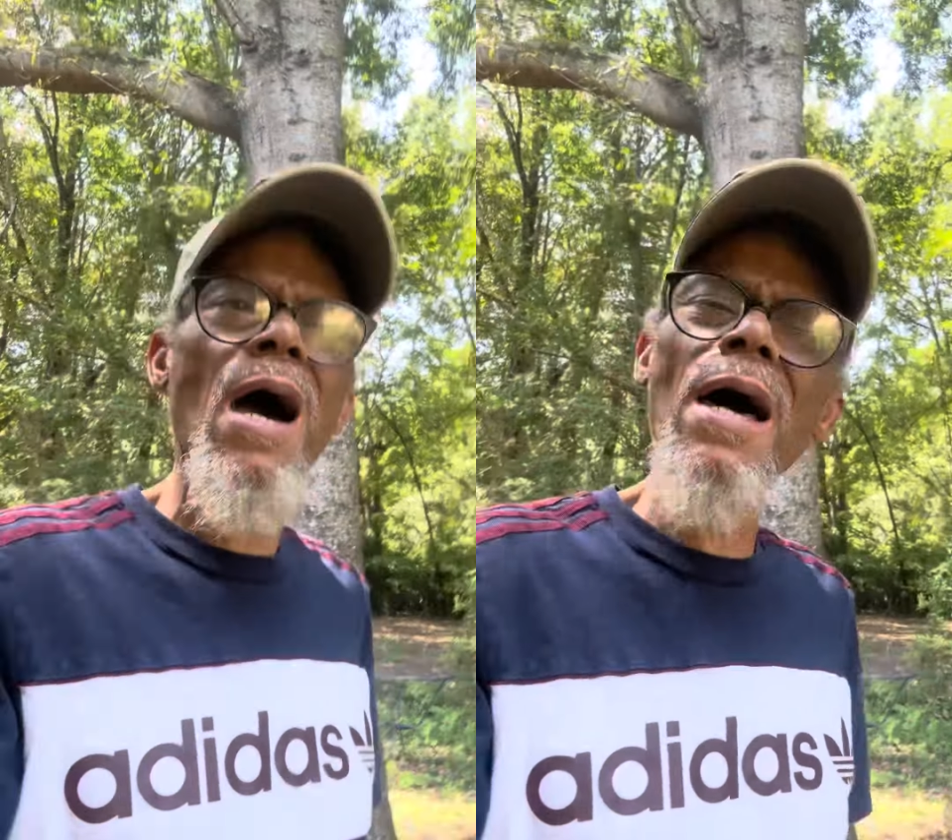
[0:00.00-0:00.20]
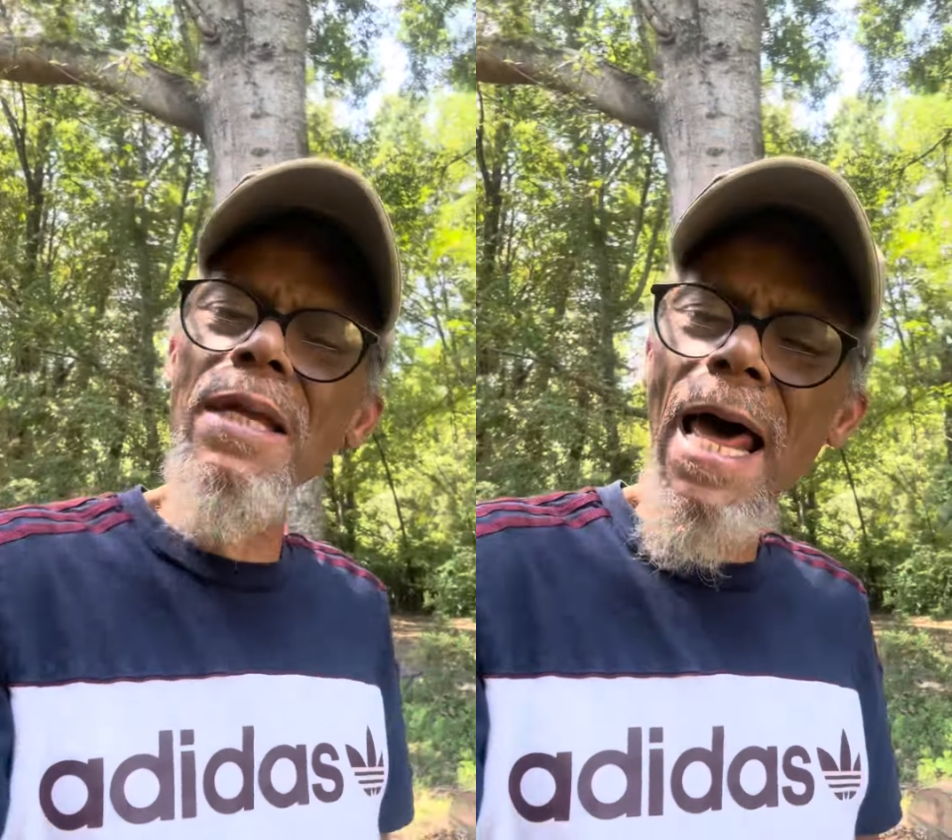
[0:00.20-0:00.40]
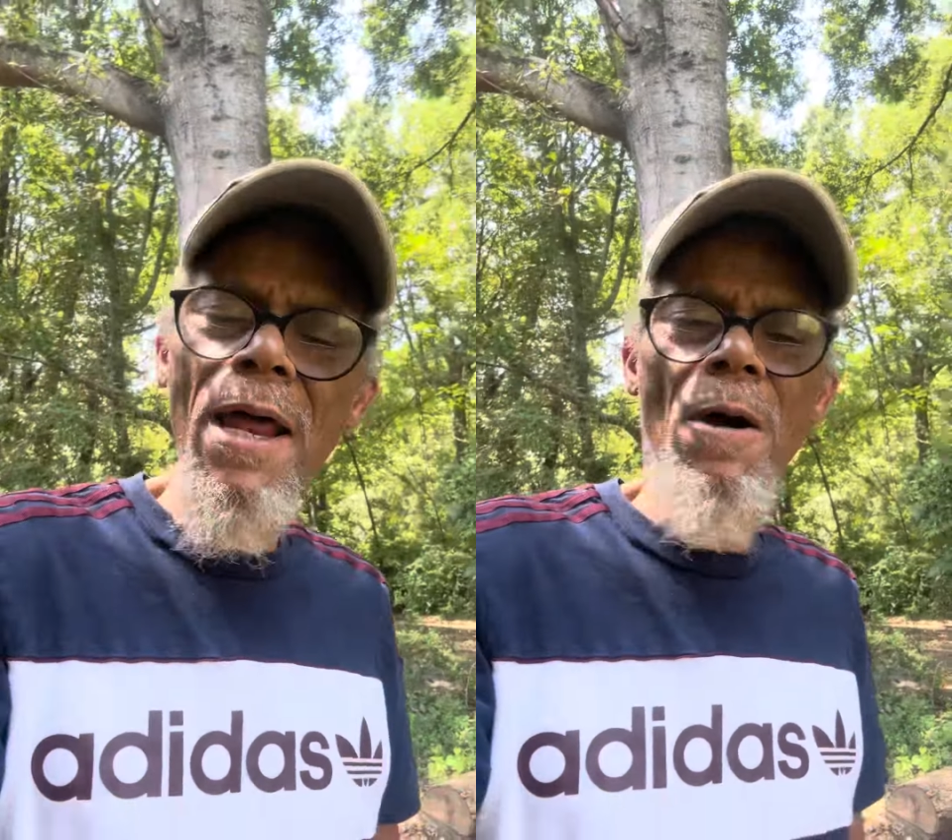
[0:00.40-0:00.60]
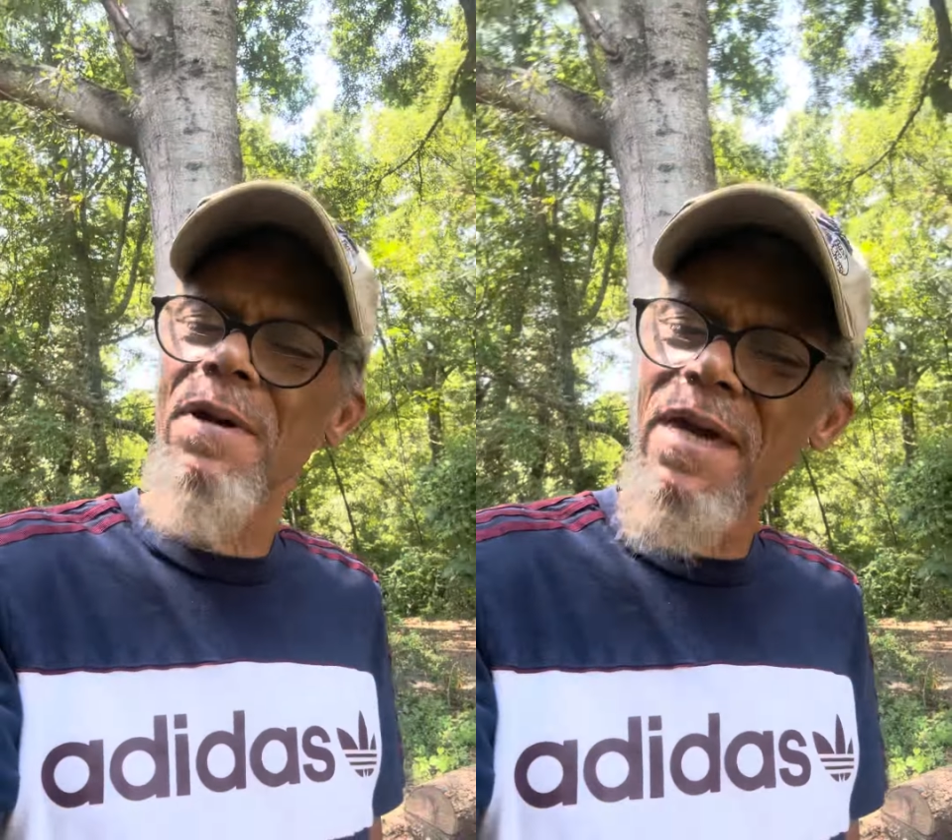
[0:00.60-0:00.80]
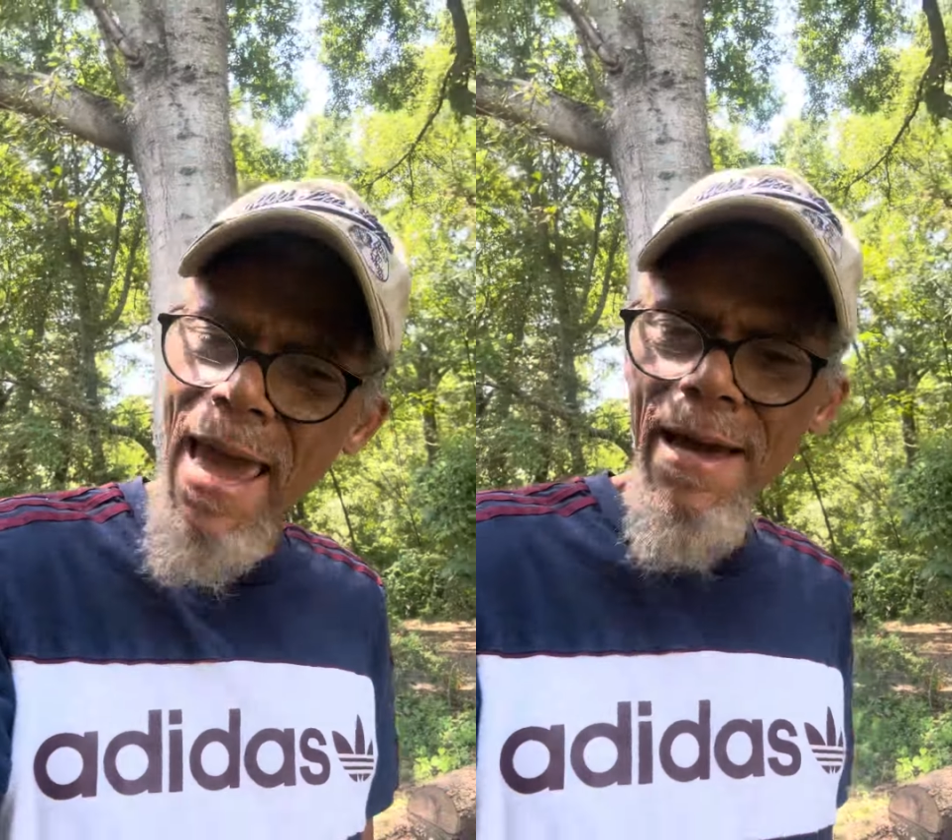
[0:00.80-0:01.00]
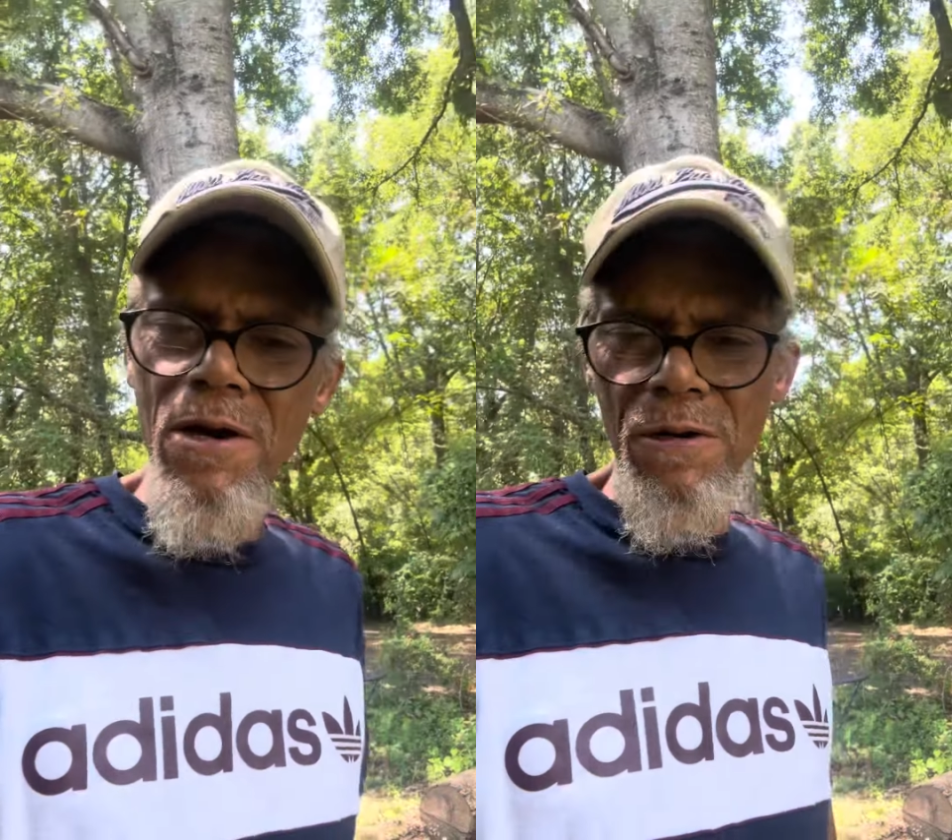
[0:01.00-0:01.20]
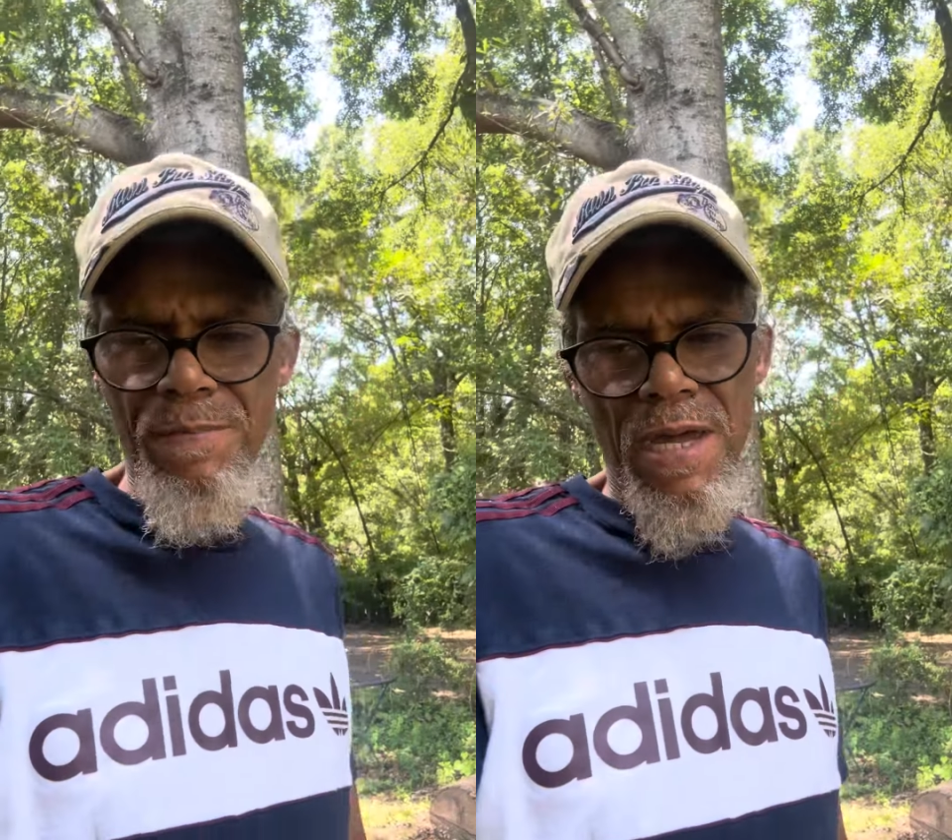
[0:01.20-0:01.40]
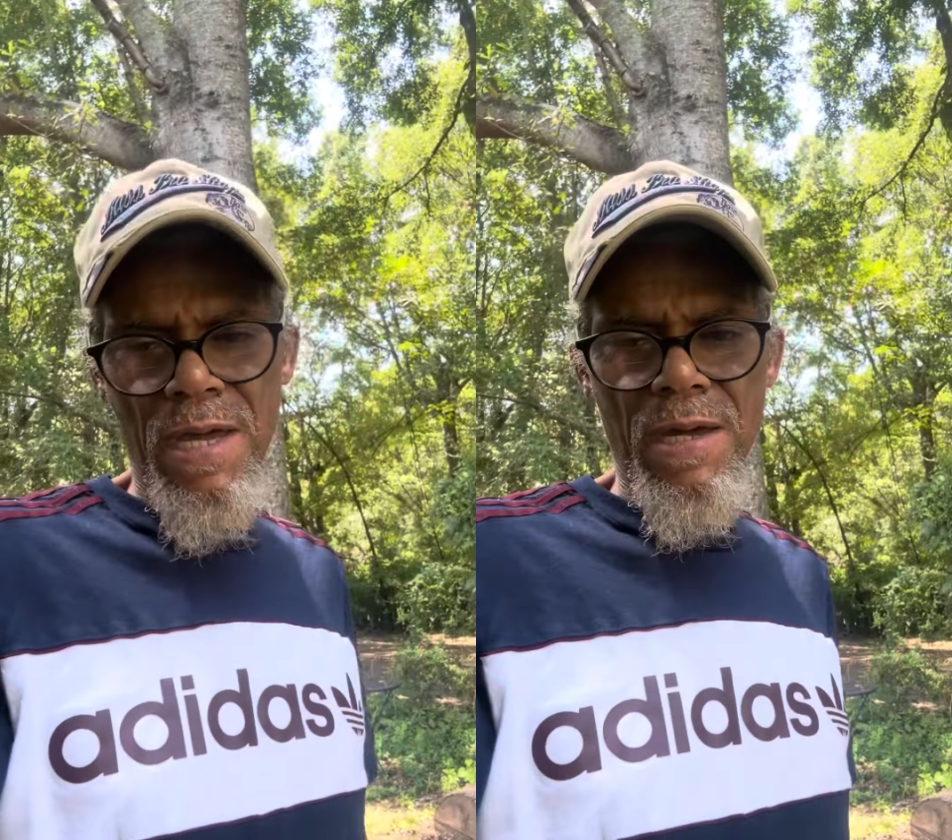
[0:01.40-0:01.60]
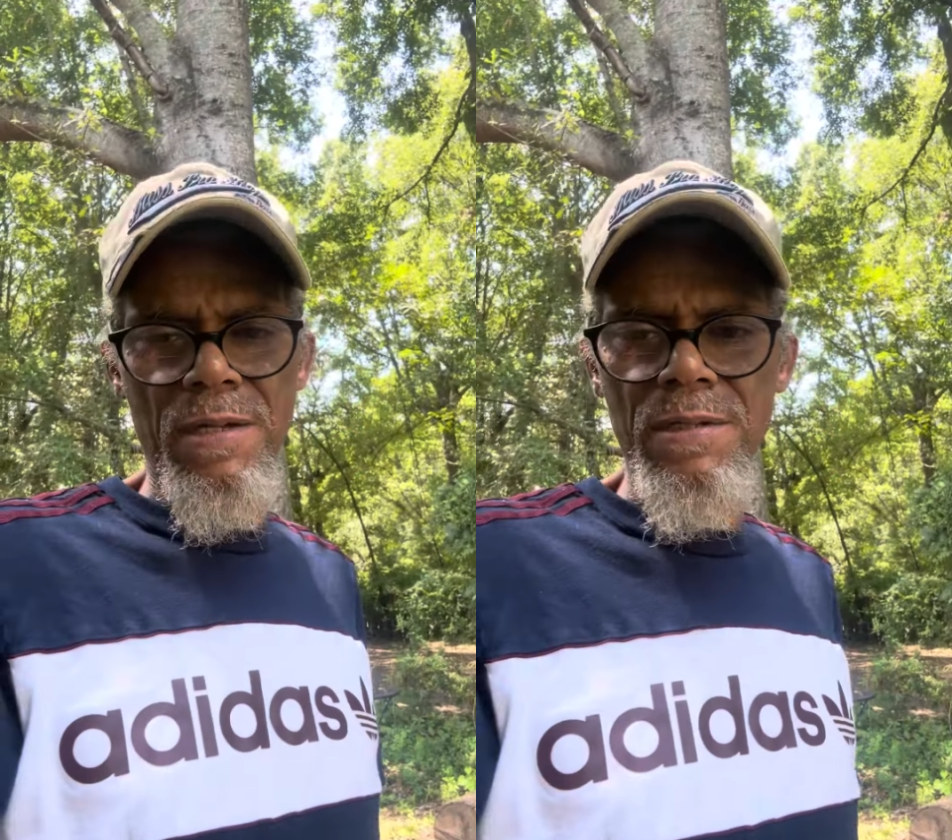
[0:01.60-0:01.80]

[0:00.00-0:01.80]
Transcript: a lot of them got good men